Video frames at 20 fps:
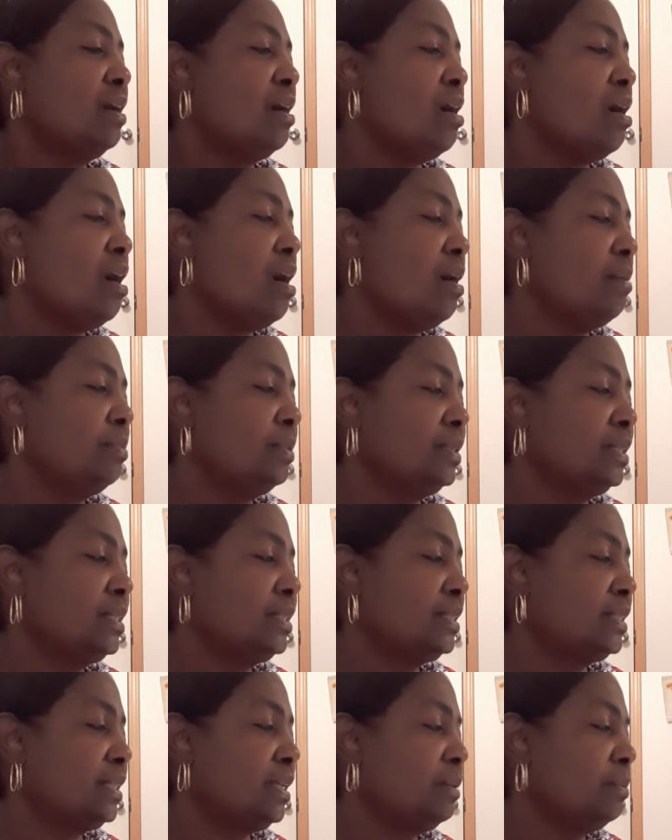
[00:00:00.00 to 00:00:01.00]
hopping and
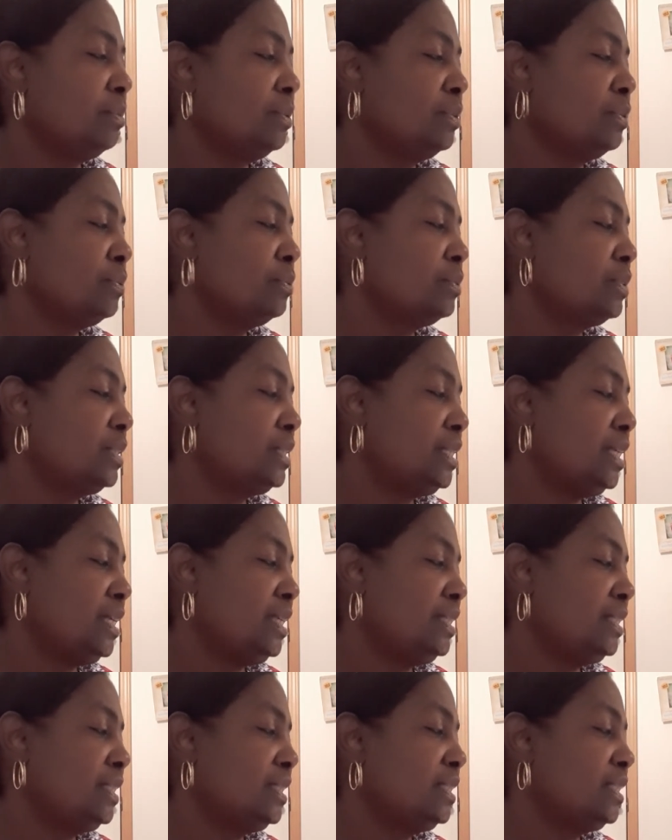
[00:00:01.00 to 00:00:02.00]
skipping through the
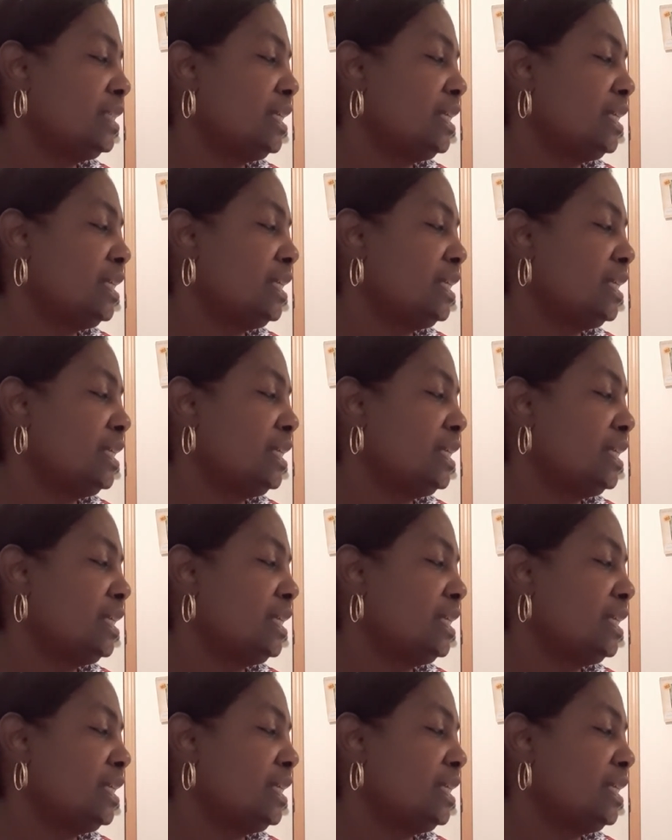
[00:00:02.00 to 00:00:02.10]
daisies